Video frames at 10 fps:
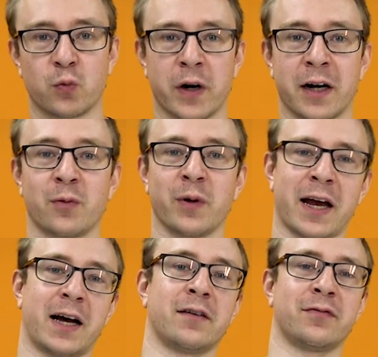where we
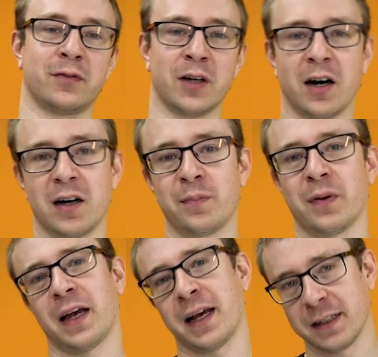have the
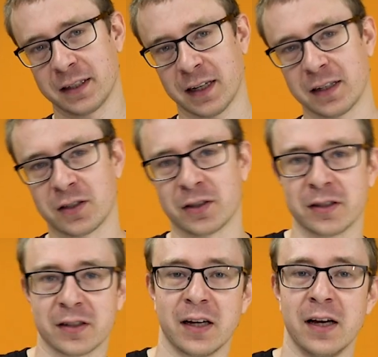hub and the
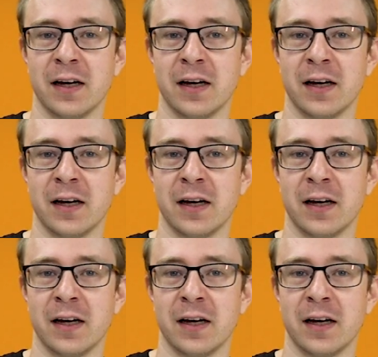sensors,